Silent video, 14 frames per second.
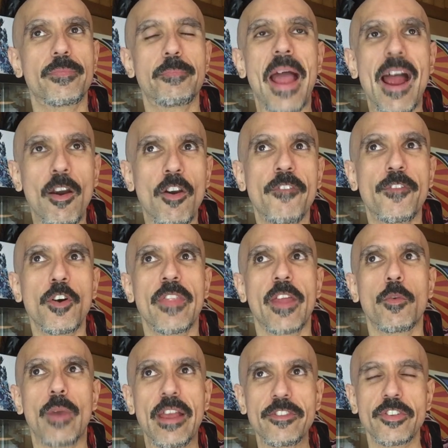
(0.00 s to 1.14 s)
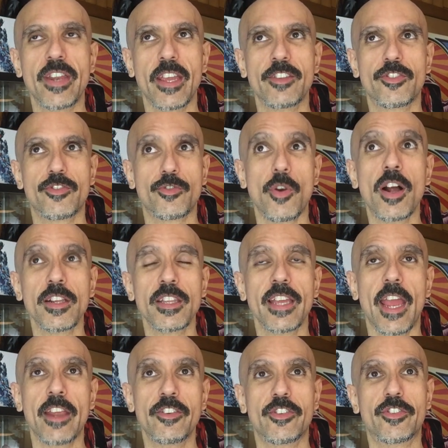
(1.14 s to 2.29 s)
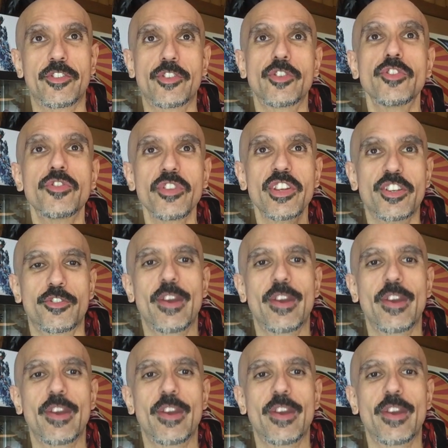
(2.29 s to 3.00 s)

powerful and they resonate strongly and usually